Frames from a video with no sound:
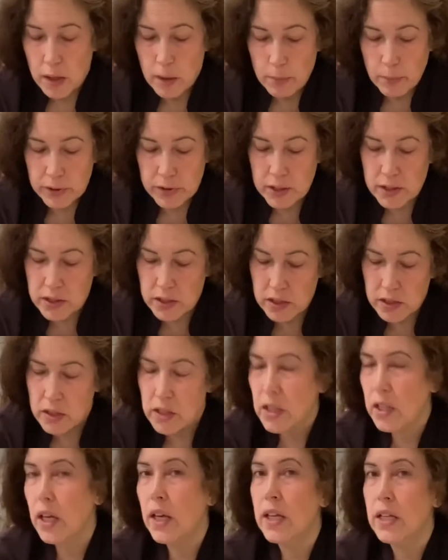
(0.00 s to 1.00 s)
but this is
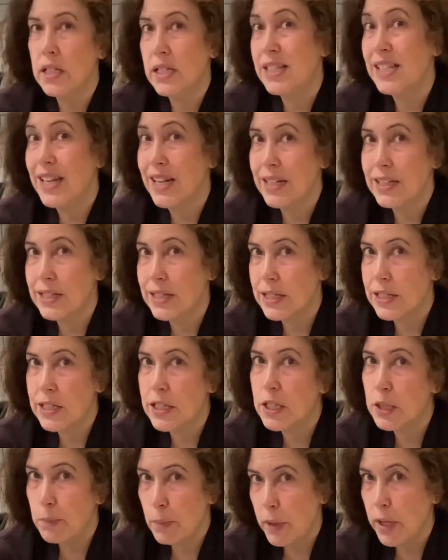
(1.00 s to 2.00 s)
the kind of Texas
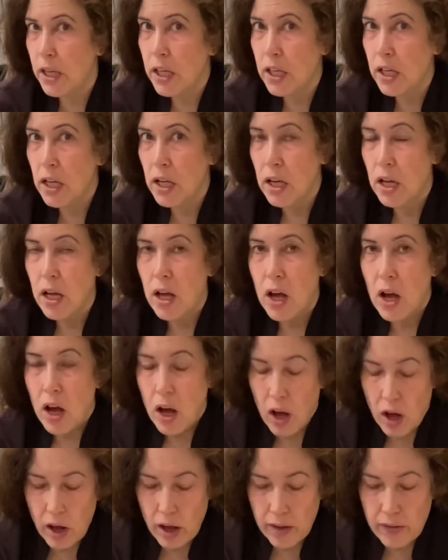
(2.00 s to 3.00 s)
spin
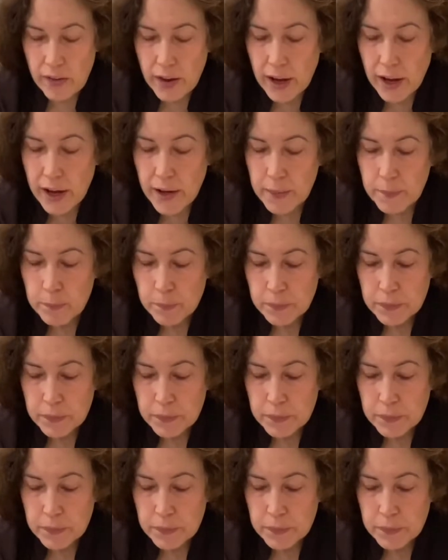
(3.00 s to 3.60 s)
on that.